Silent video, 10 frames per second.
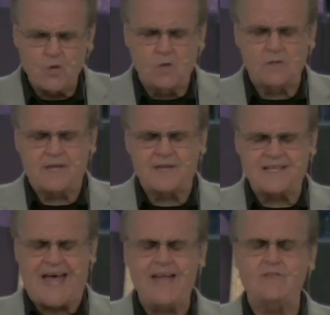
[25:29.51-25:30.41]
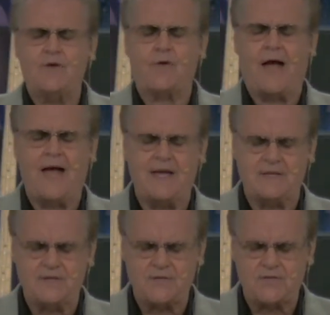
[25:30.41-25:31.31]
you will enlighten their
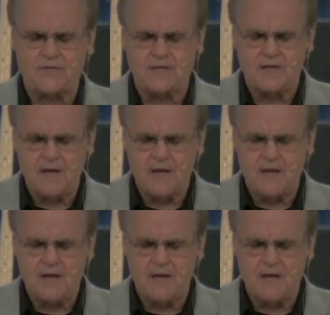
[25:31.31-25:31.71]
eyes,